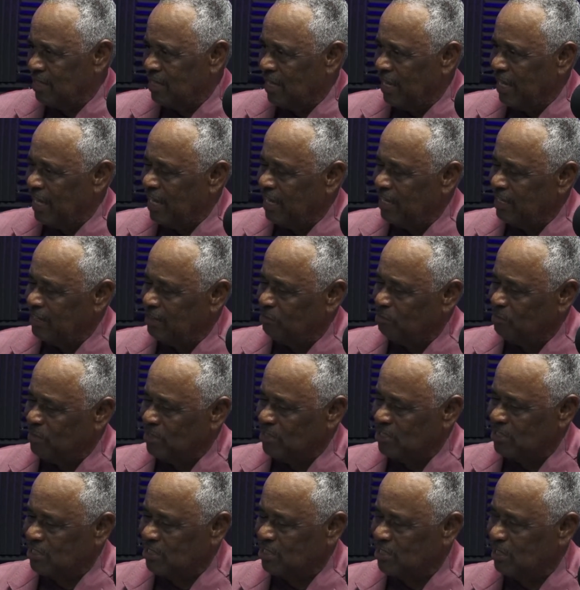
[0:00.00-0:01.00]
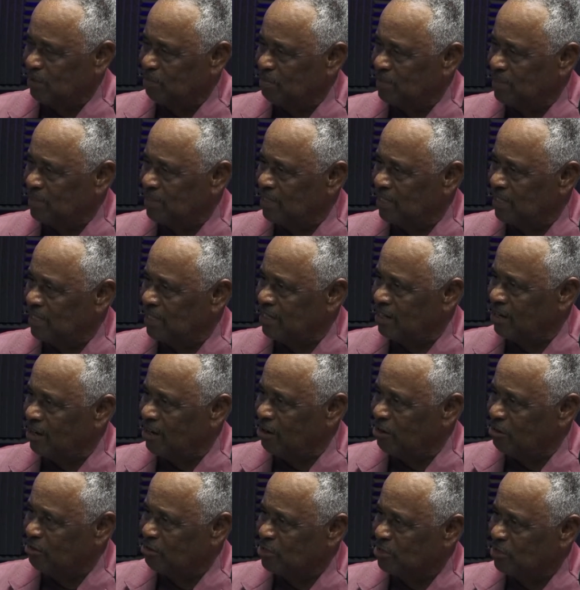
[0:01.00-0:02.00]
And Mississippi then
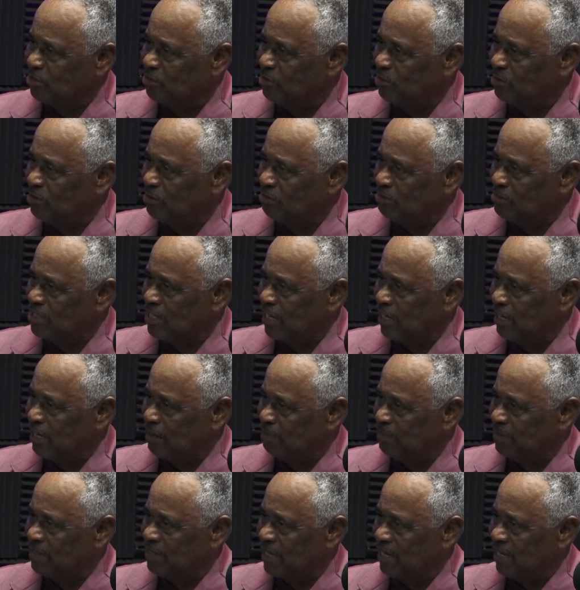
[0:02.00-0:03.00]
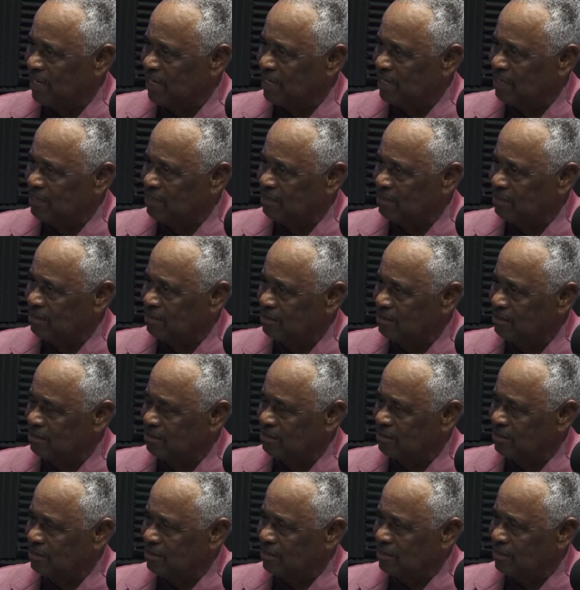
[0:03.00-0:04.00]
also, on top of that,
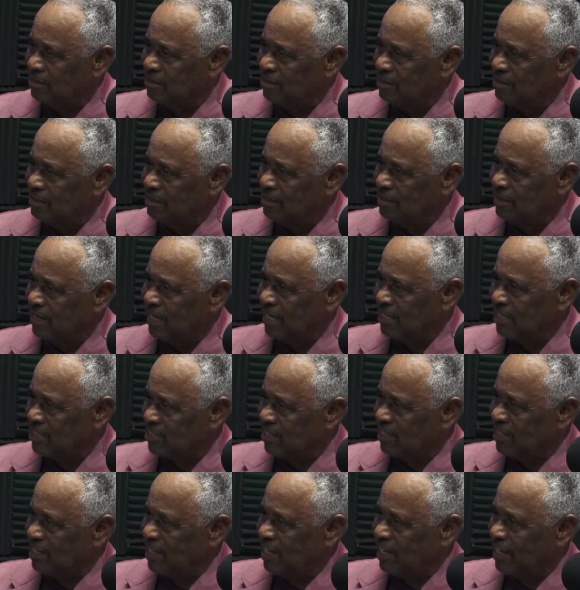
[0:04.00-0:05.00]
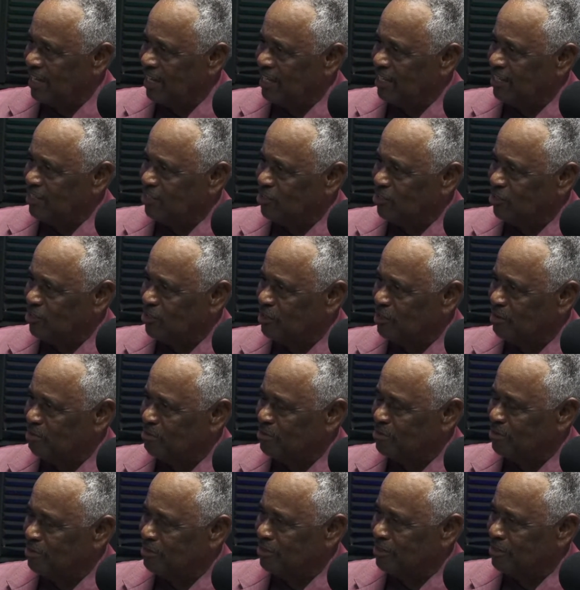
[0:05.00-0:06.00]
has the highest
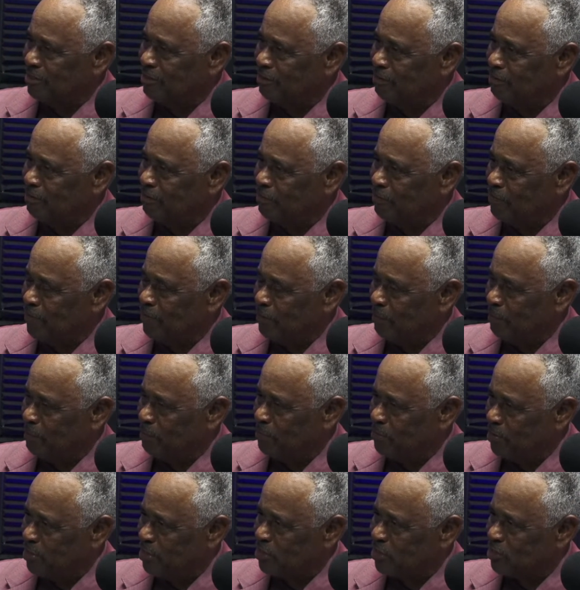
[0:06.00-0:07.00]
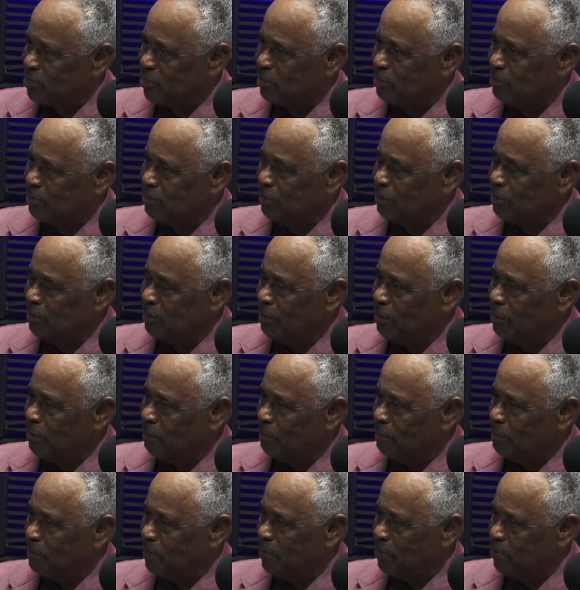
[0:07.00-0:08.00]
number of imprisoned
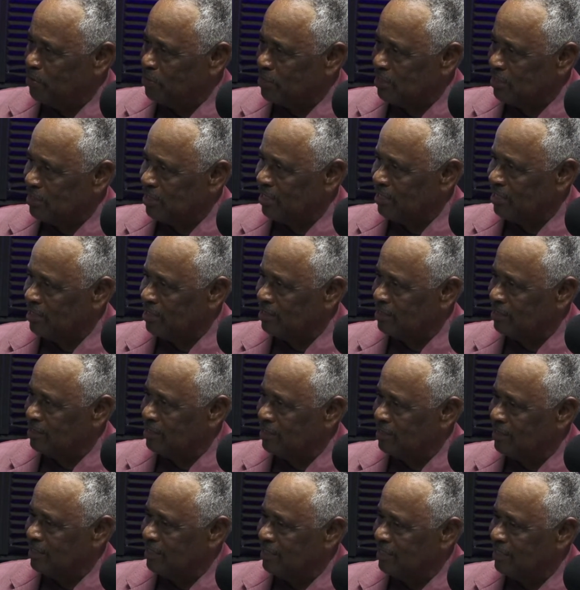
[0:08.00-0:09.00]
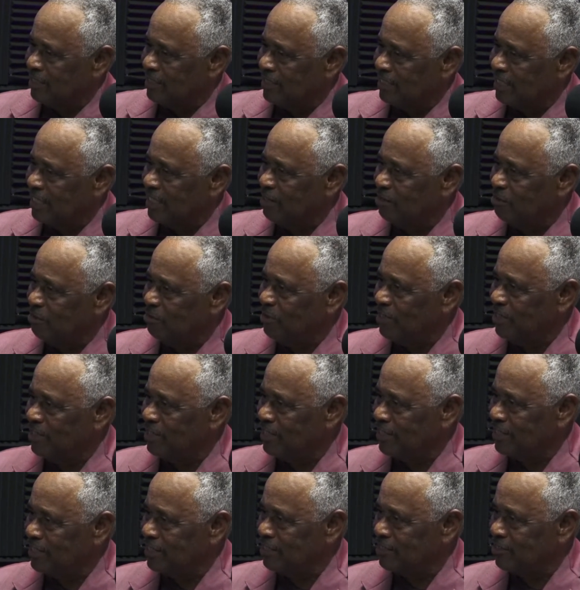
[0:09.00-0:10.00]
personnel
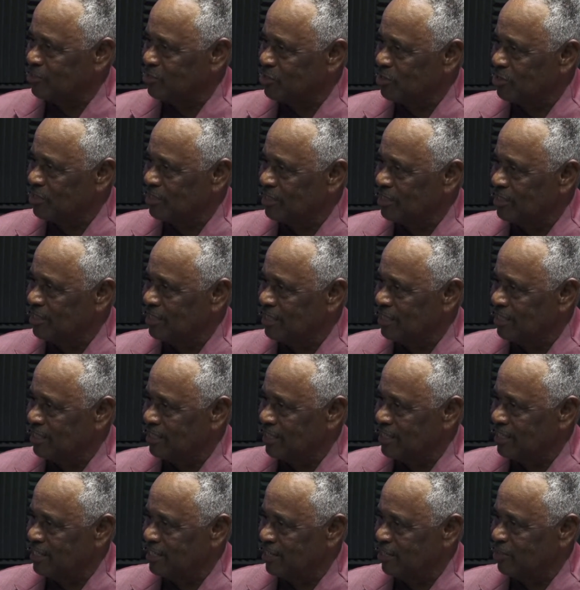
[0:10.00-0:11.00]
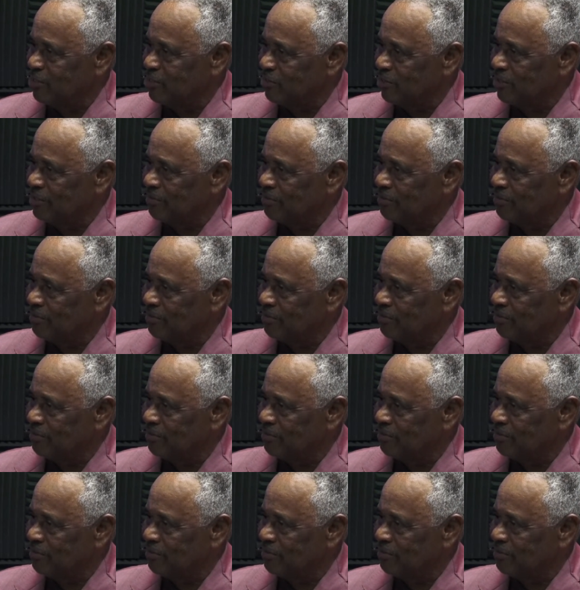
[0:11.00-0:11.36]
anywhere else in the country.